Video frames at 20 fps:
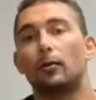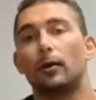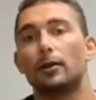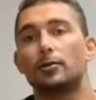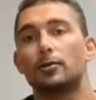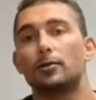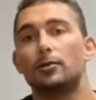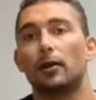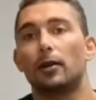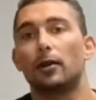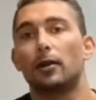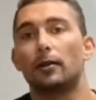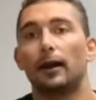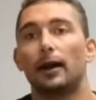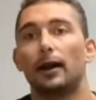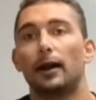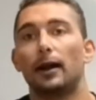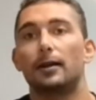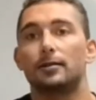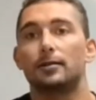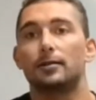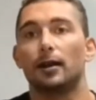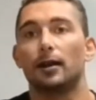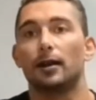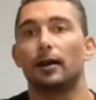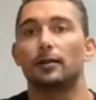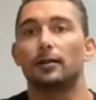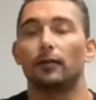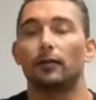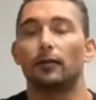the latest science, advice,
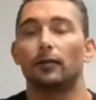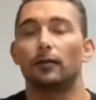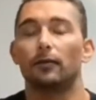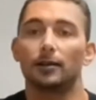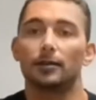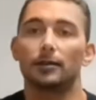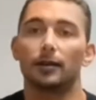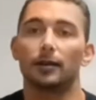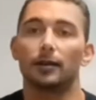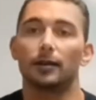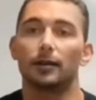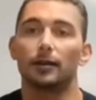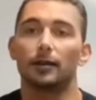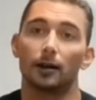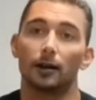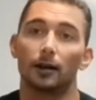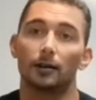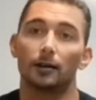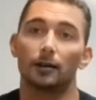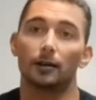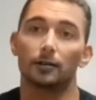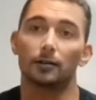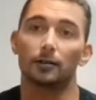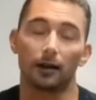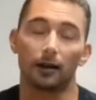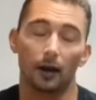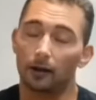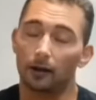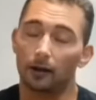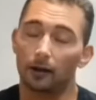exercises, and everything else
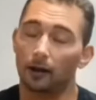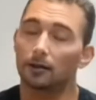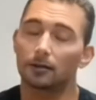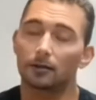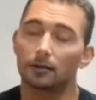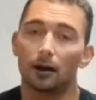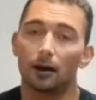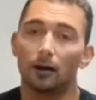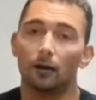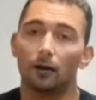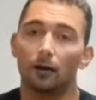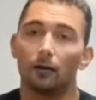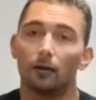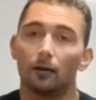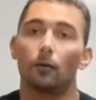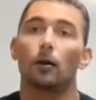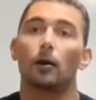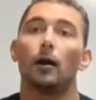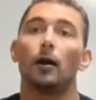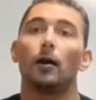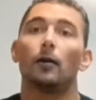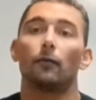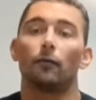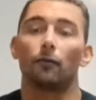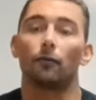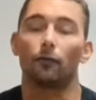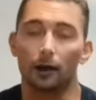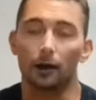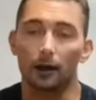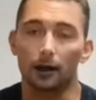for free.
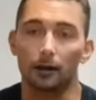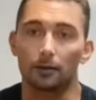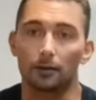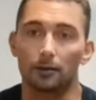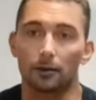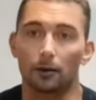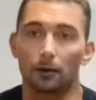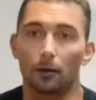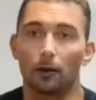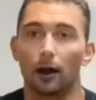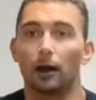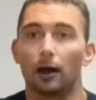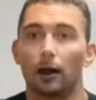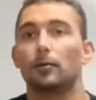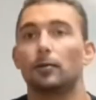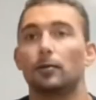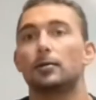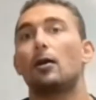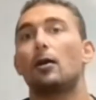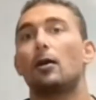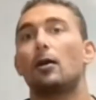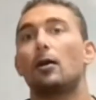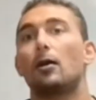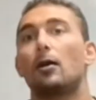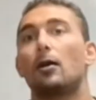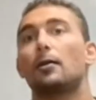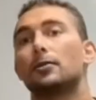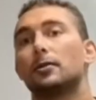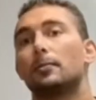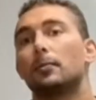So thank you as always for your support,
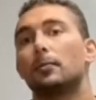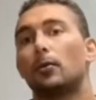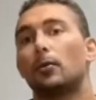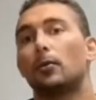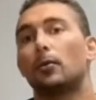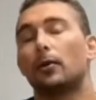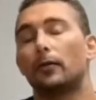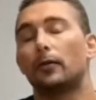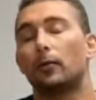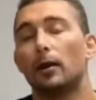everyone.